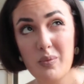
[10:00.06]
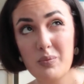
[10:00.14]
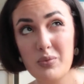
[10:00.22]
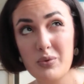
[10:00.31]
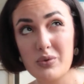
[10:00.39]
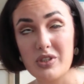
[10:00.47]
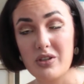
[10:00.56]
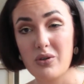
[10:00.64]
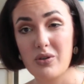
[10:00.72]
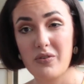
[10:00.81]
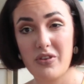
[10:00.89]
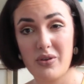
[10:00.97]
put a
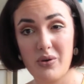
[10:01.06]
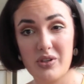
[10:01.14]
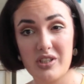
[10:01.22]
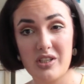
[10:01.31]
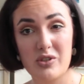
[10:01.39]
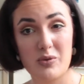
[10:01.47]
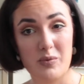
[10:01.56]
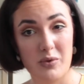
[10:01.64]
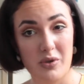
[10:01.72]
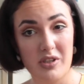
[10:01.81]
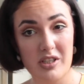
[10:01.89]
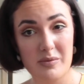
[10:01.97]
lot of thought into
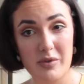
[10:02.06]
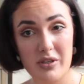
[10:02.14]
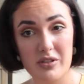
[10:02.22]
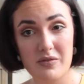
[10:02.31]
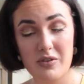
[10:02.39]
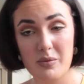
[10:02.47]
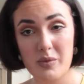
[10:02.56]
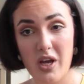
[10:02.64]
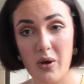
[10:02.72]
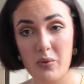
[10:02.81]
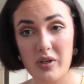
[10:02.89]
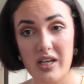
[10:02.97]
products, because from
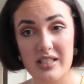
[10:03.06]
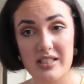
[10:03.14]
now what I